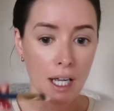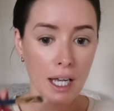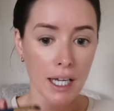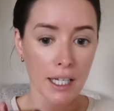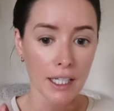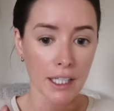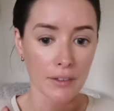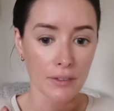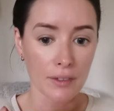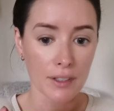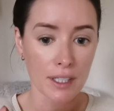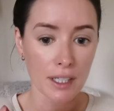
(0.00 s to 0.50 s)

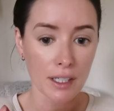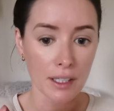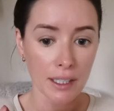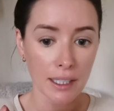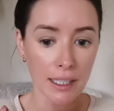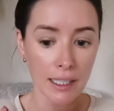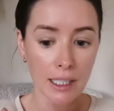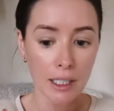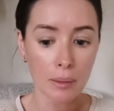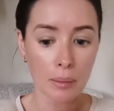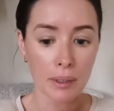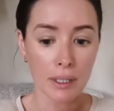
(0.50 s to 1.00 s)
and I have a tiny
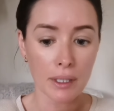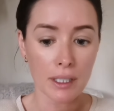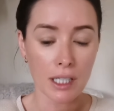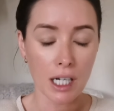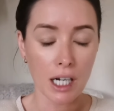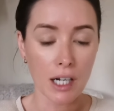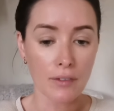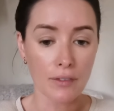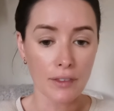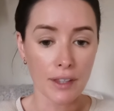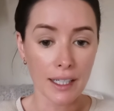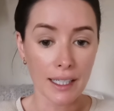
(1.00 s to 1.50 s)
little bit
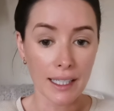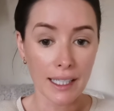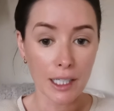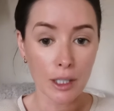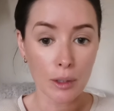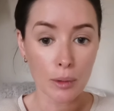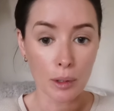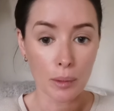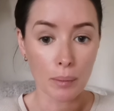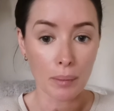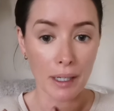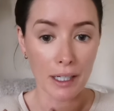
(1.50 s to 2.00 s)
of the
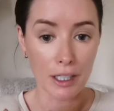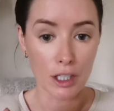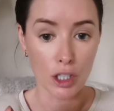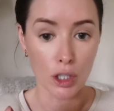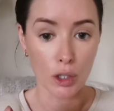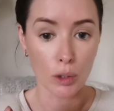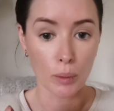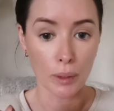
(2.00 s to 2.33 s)
liquid Magic